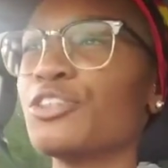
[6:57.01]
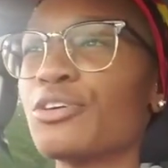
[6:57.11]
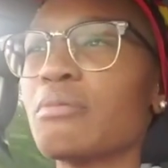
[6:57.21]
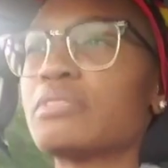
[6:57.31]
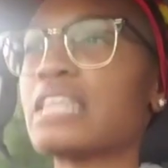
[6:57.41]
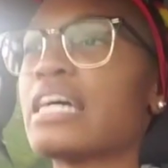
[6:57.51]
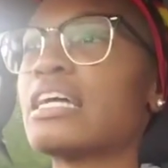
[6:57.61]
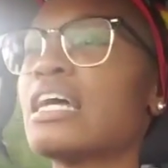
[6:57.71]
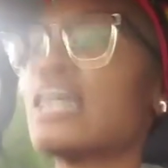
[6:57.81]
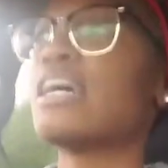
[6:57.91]
You know what I'm
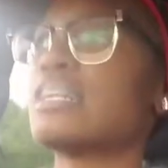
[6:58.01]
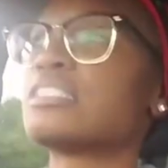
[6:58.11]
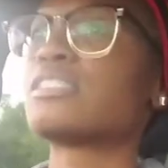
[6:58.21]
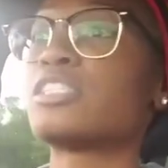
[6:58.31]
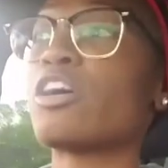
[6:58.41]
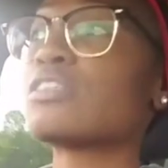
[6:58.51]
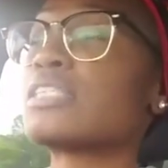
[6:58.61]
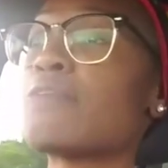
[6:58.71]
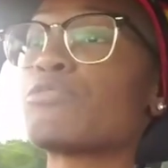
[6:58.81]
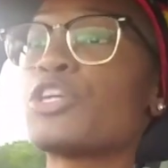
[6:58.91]
saying? There are
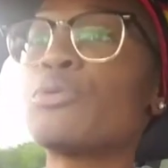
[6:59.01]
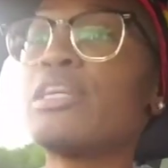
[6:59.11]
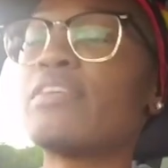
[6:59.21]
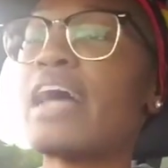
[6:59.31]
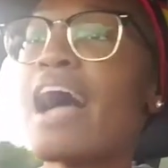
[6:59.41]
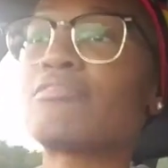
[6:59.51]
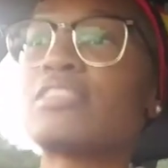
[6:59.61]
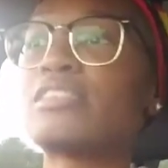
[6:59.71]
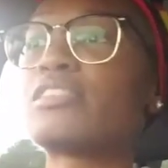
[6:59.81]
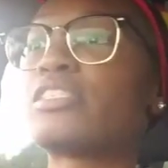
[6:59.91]
times where you don't even have
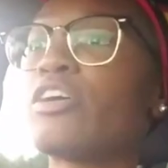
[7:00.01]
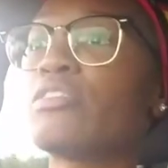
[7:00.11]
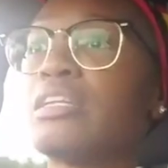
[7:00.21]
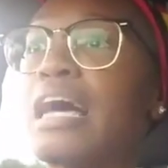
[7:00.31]
to necessarily